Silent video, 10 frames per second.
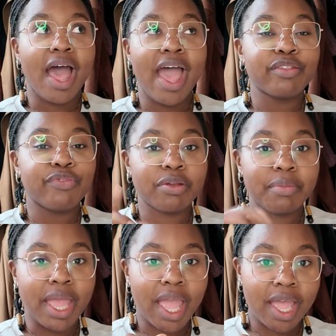I had fun
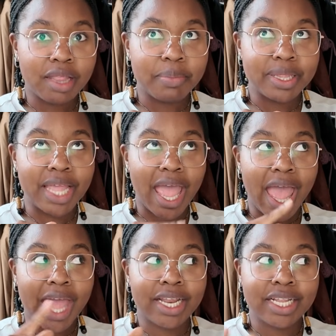making it, but
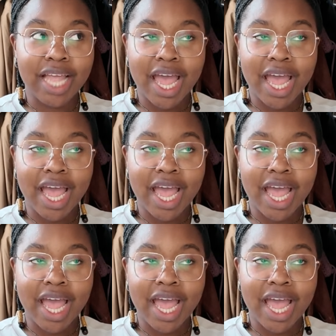the edit,